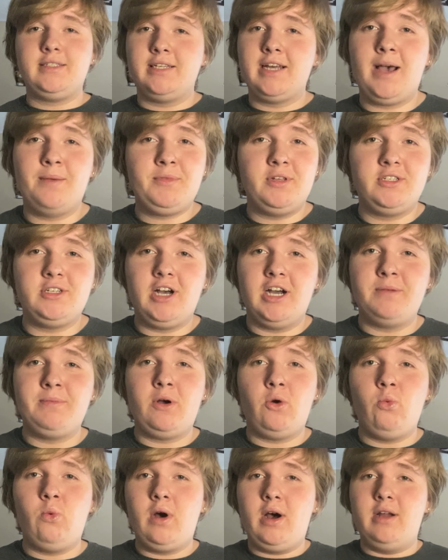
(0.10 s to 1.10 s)
time to talk
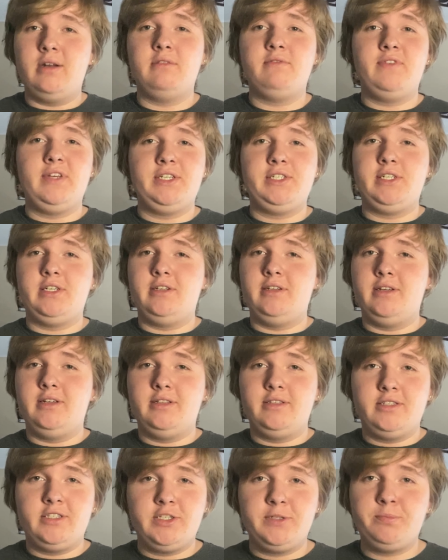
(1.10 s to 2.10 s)
about WandaVision,
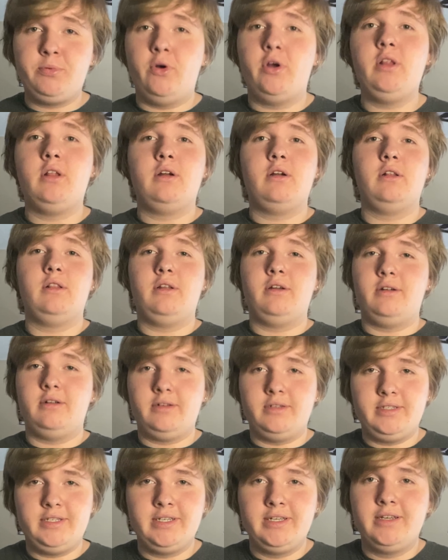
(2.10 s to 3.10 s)
and spoiler
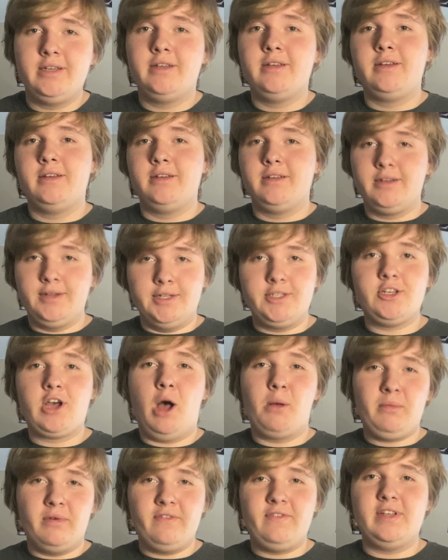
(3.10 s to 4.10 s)
alert, it's
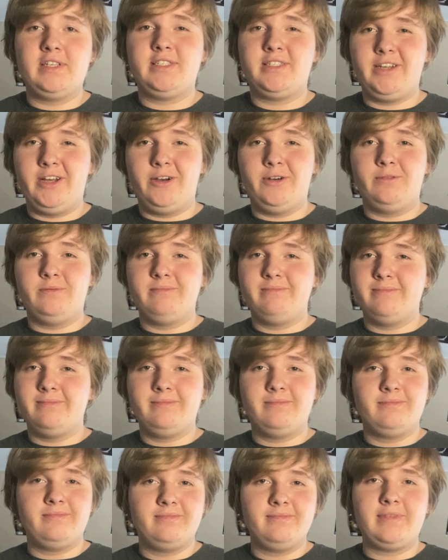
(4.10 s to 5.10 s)
all Mephisto.
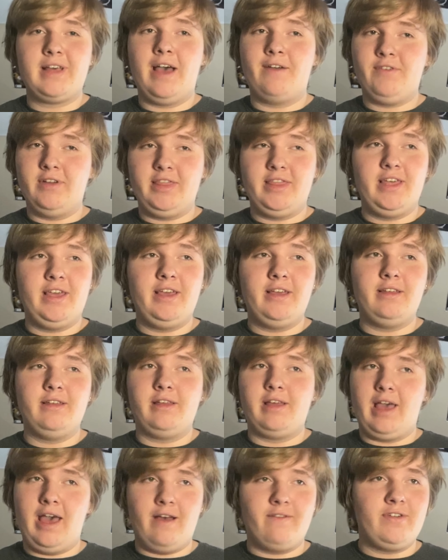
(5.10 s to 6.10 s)
Everything,
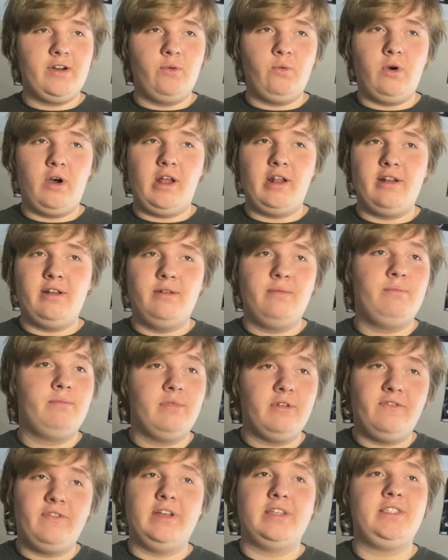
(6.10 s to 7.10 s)
everyone,
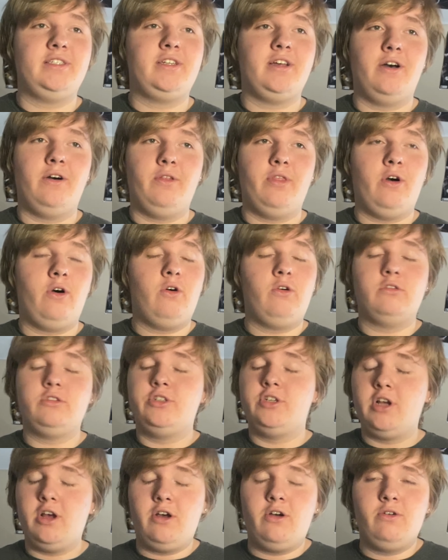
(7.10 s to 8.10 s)
Mephisto. The whole
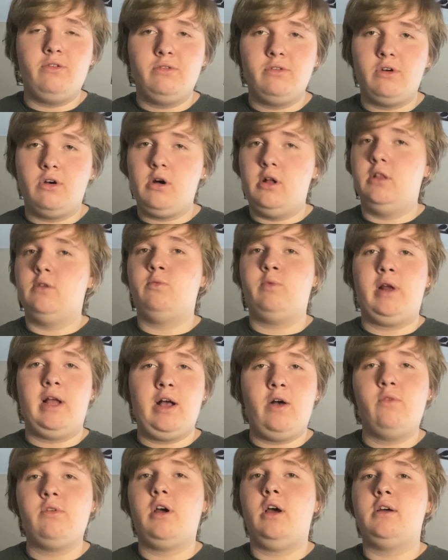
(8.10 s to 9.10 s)
show, all
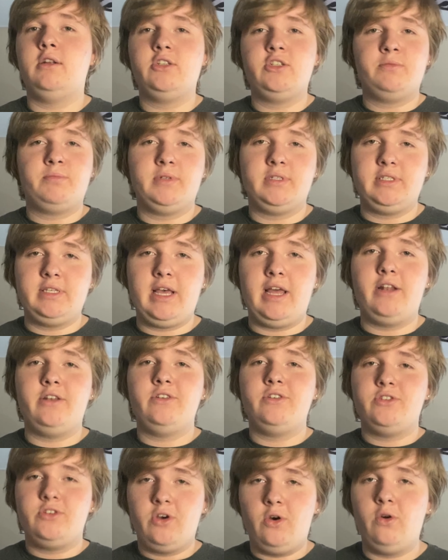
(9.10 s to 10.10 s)
around, 100%,
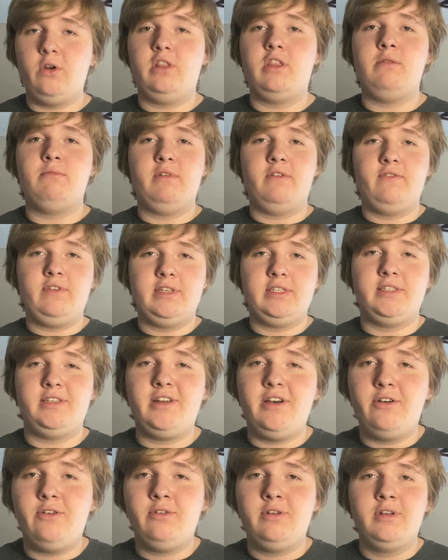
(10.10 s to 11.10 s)
totally
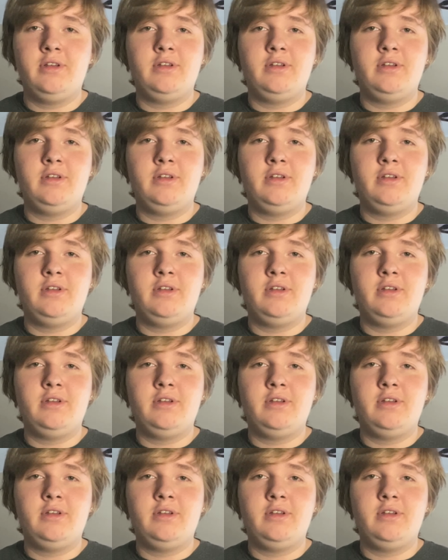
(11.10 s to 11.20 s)
Mephisto.